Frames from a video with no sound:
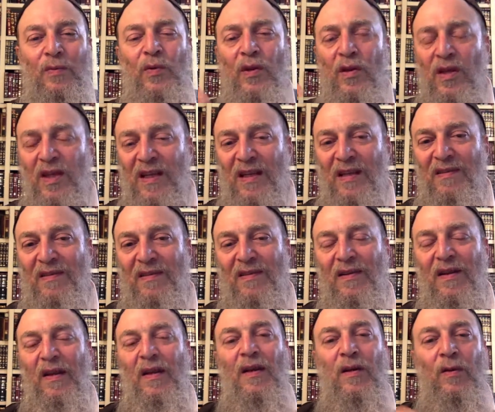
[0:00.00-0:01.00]
With
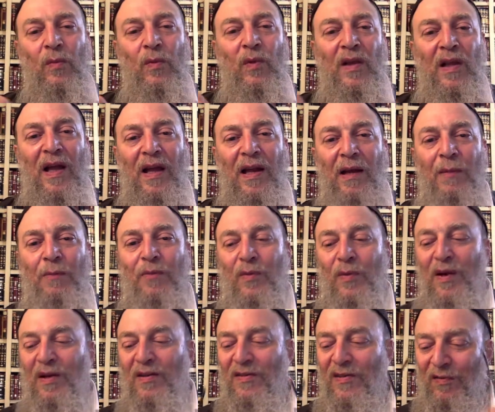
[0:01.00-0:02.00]
this, we light up the
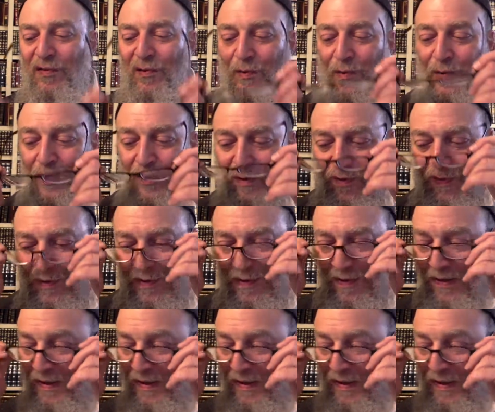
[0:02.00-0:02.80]
rest of the world.